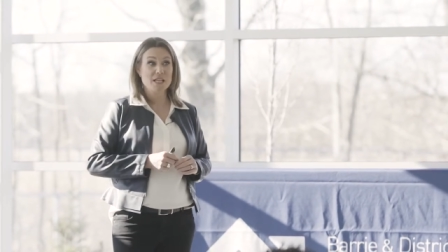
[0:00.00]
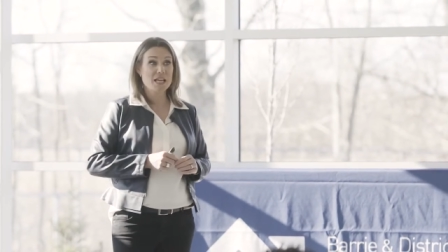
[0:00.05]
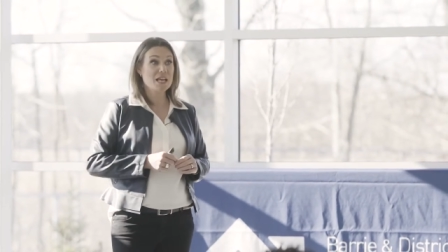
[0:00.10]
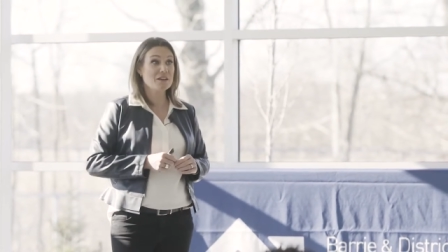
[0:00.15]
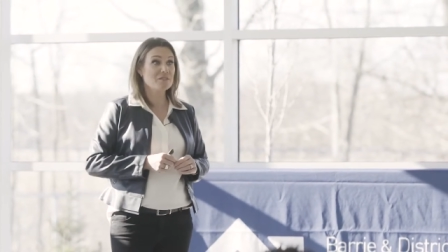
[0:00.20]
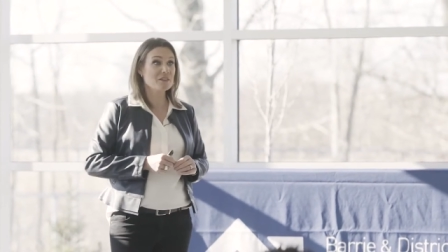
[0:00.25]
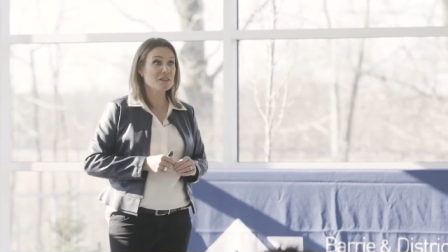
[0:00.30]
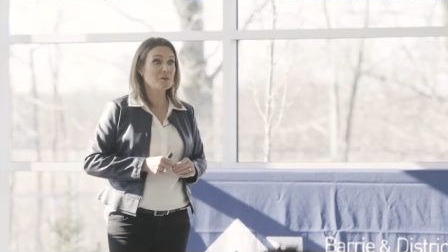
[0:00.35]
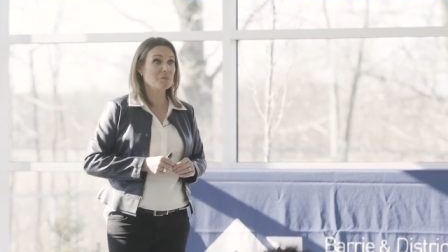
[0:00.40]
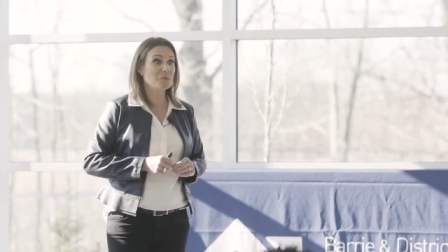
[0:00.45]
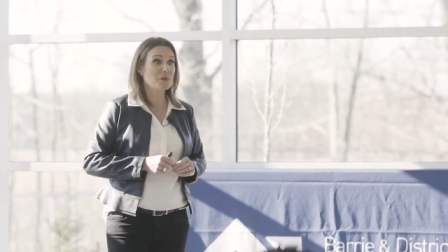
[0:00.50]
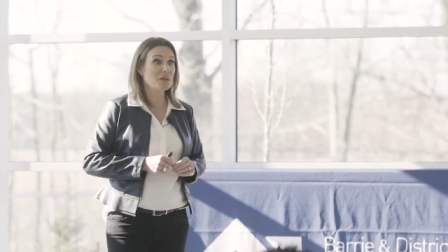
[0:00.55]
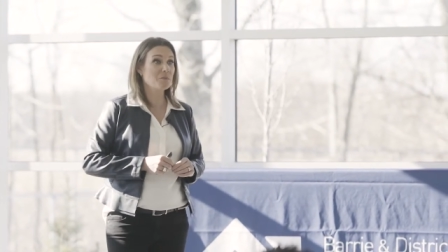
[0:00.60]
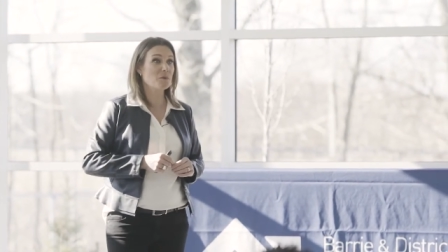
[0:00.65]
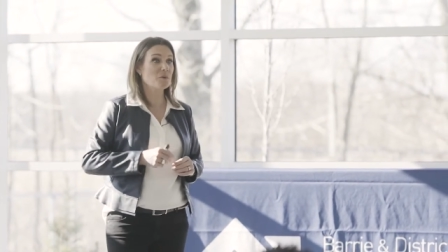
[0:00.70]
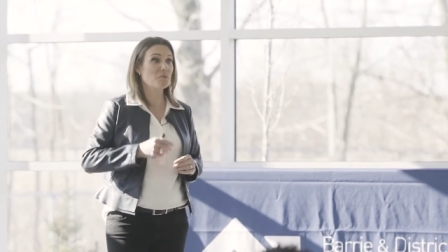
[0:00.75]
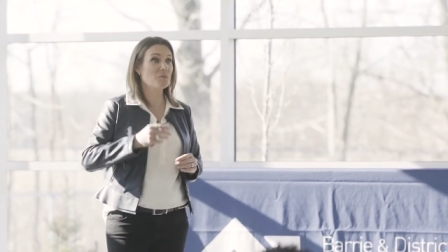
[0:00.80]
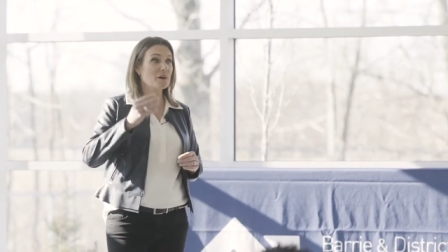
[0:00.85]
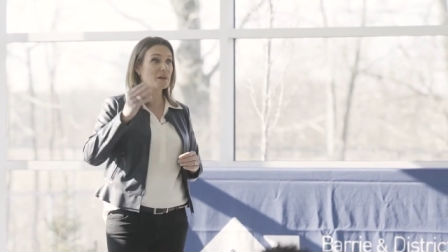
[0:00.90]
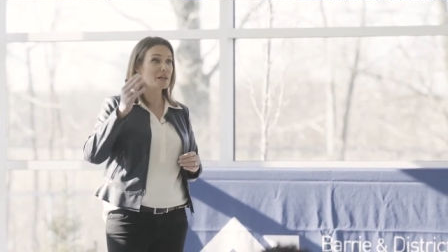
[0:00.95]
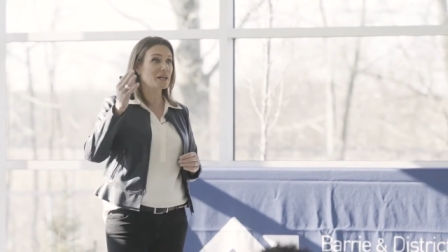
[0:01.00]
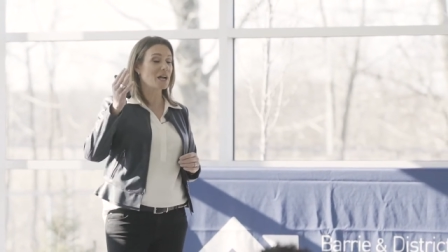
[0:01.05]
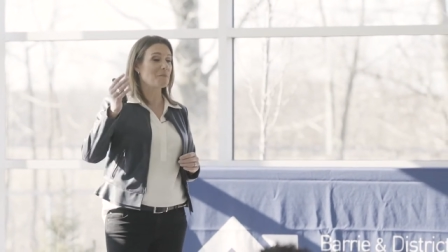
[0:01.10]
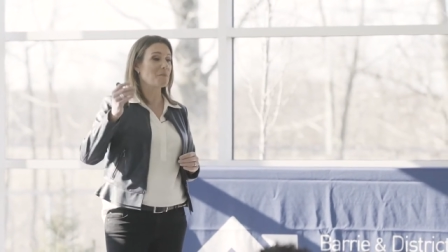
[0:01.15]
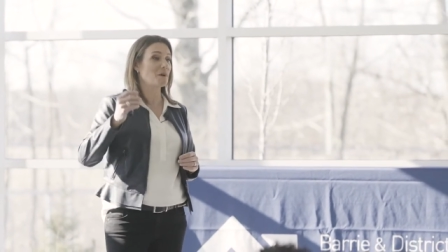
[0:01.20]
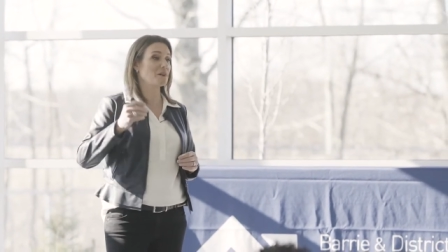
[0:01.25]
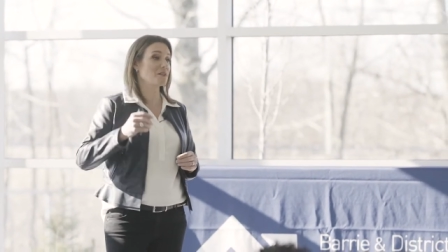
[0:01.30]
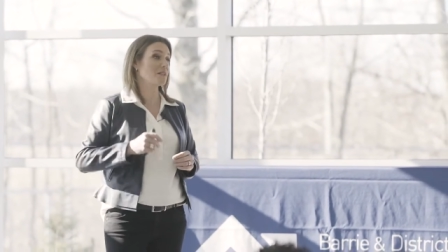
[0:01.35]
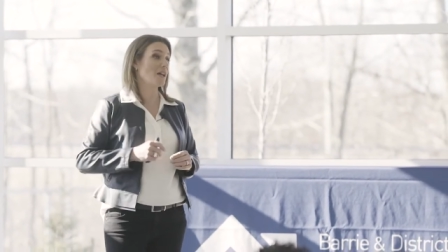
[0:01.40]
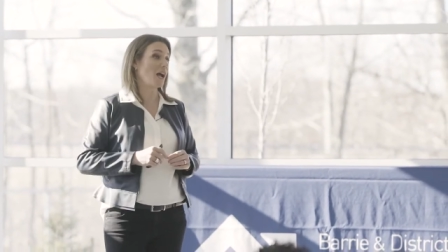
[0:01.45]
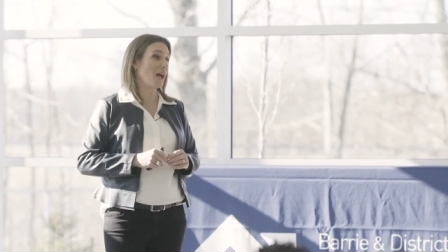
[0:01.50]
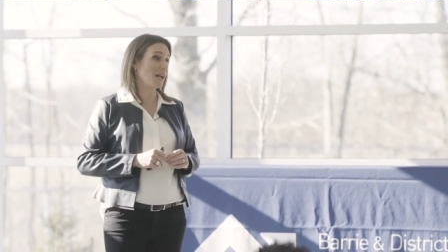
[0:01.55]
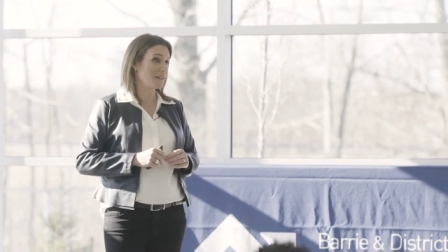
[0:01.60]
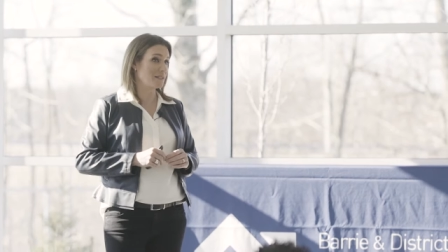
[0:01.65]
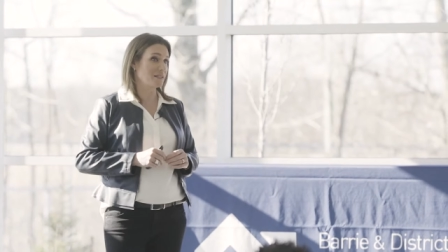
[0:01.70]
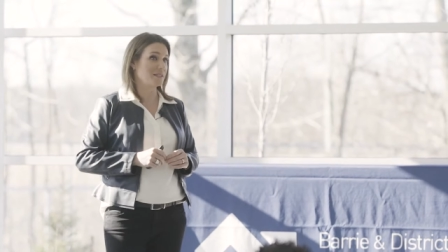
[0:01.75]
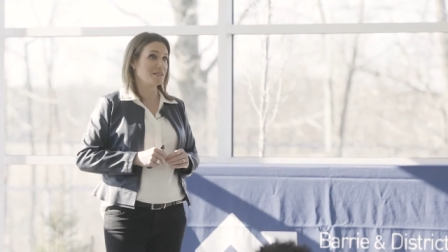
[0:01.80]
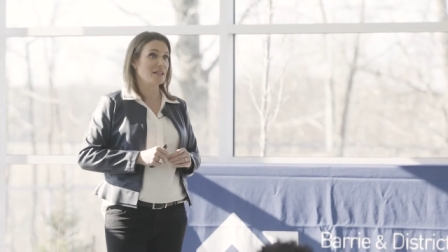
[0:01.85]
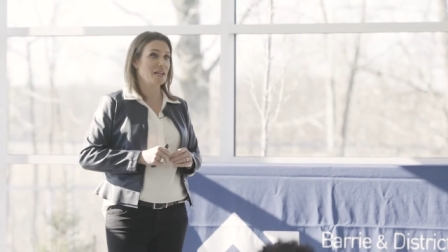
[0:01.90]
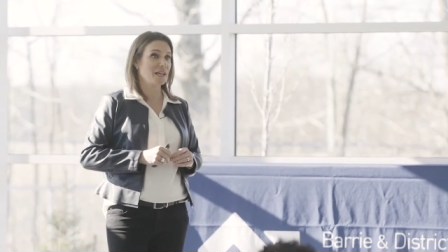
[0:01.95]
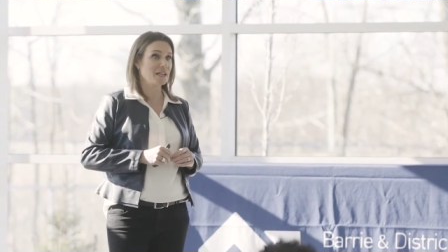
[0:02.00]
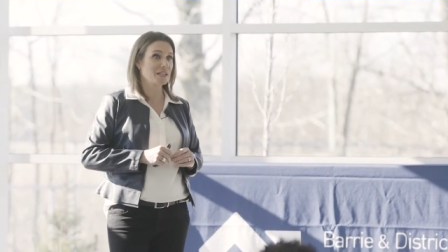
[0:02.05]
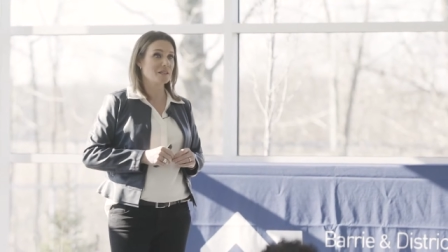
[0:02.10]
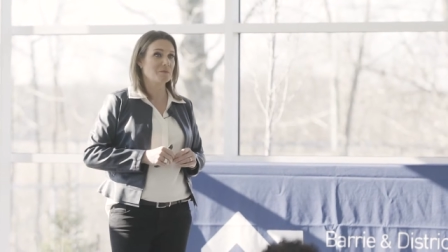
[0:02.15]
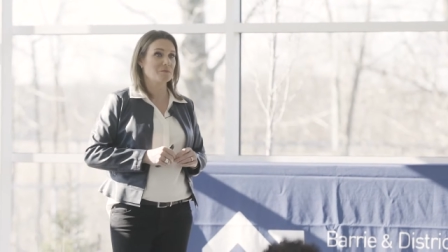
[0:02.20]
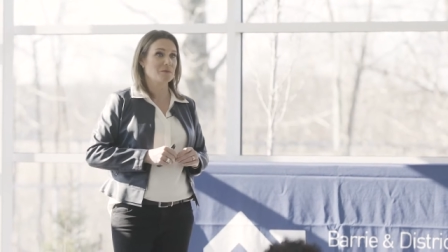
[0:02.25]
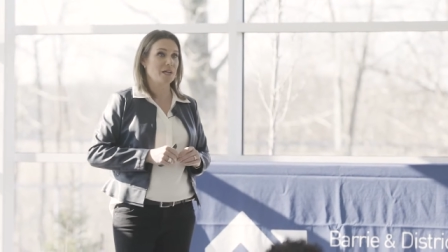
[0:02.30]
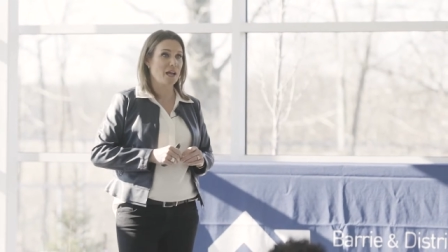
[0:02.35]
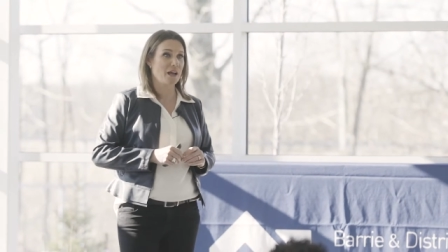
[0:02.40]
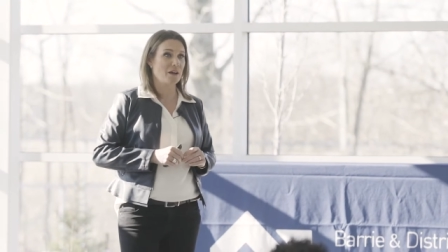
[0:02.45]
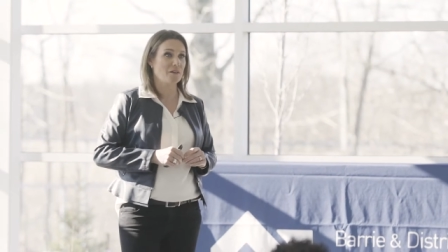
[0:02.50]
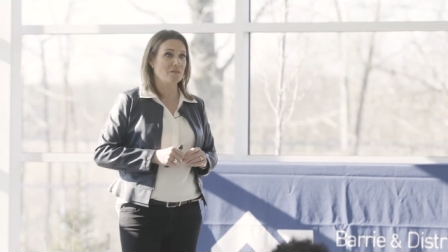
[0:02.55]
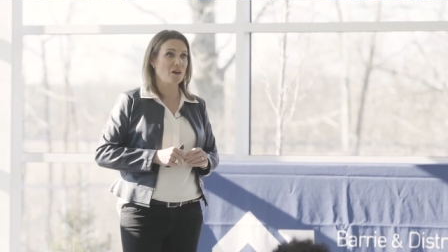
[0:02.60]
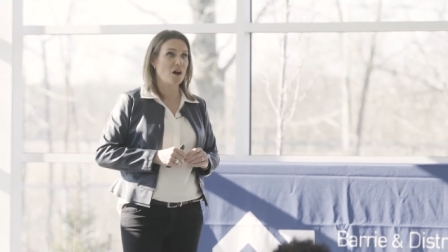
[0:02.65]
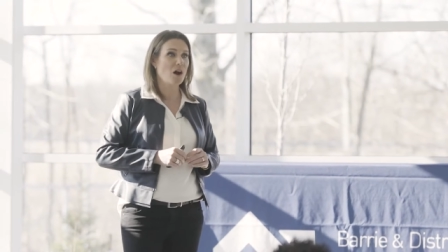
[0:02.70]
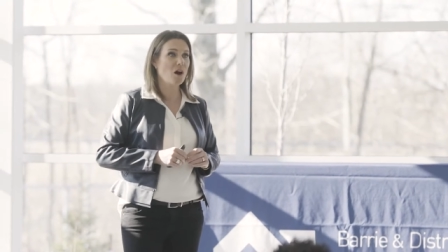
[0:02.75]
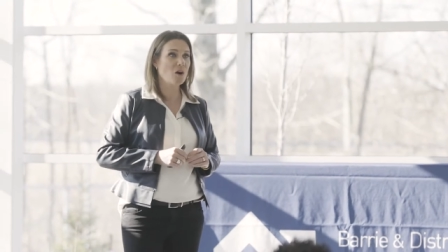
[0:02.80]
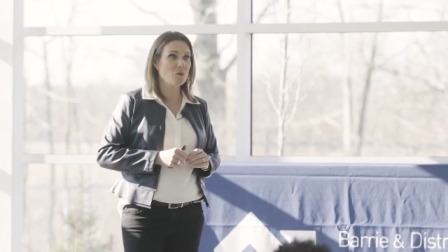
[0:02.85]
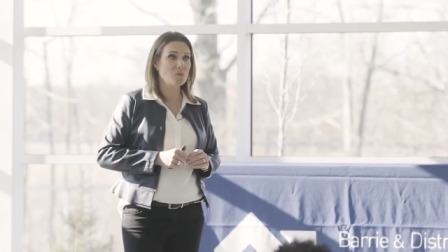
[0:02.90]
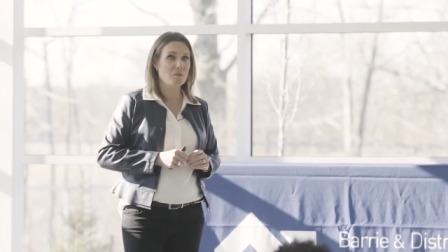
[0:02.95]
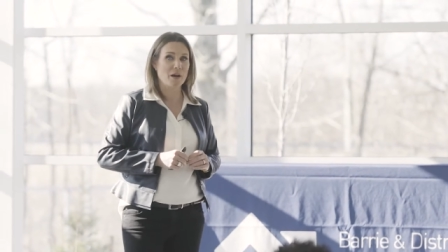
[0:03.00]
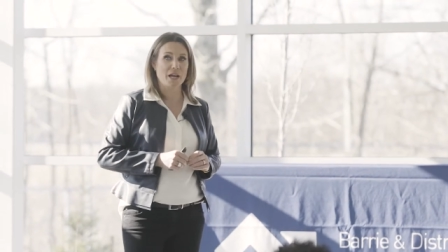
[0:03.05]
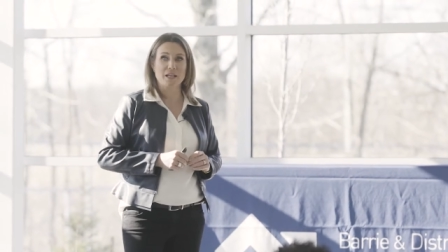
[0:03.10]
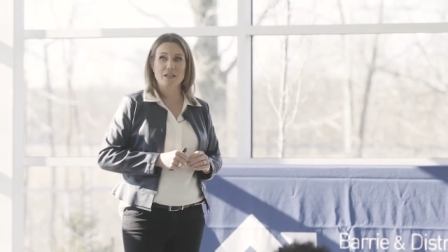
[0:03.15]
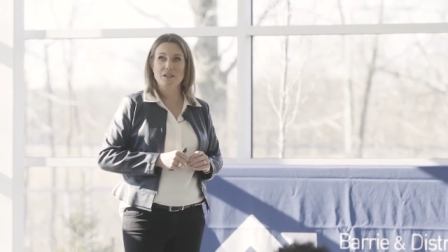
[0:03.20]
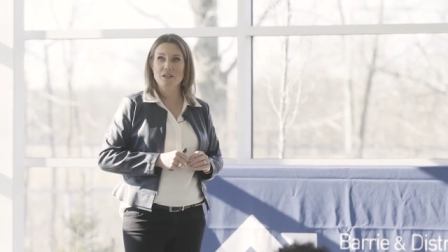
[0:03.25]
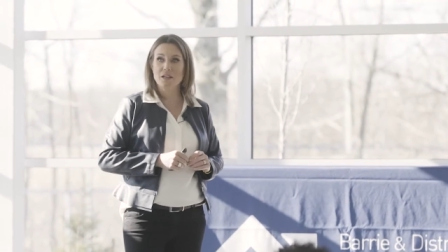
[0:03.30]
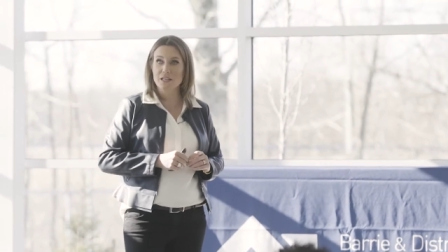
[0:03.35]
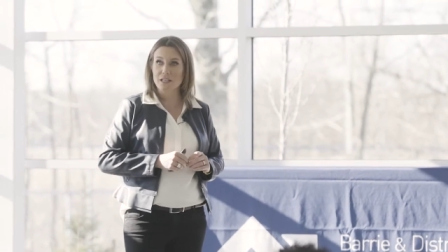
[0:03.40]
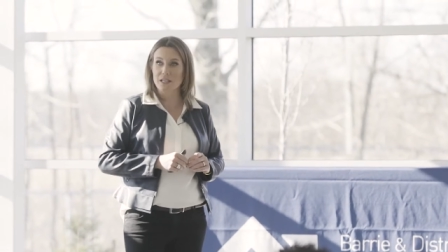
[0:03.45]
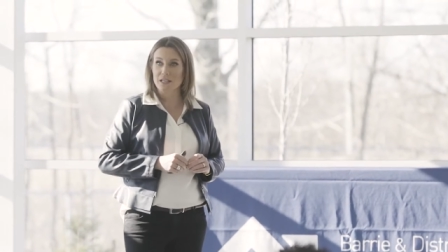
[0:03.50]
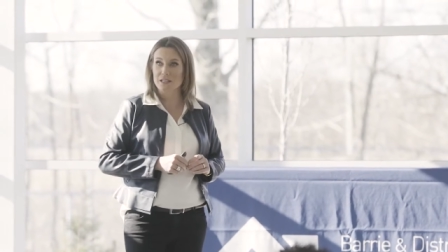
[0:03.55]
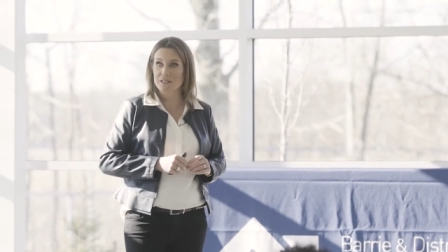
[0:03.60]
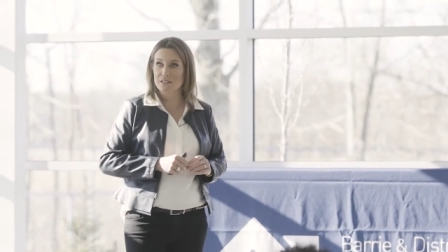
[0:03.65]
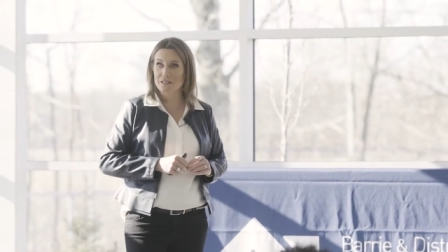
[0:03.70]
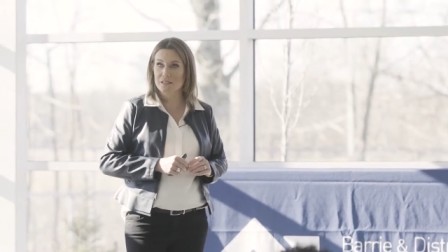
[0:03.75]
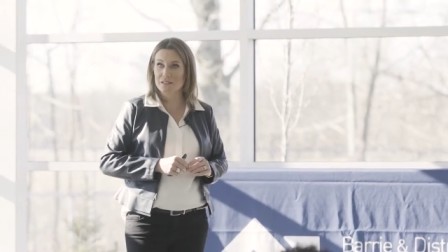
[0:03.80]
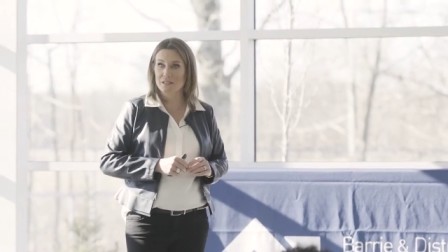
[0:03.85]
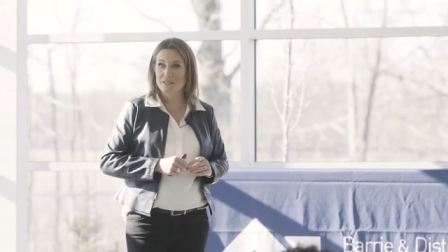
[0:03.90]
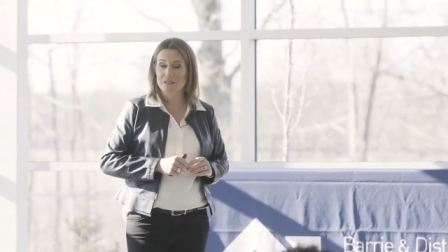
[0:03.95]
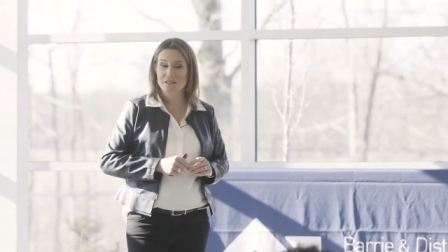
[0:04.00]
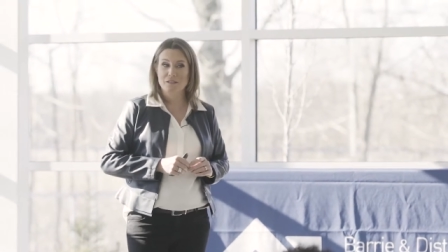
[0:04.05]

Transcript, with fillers: Even the people putting up our signs and taking them down. Oh my goodness,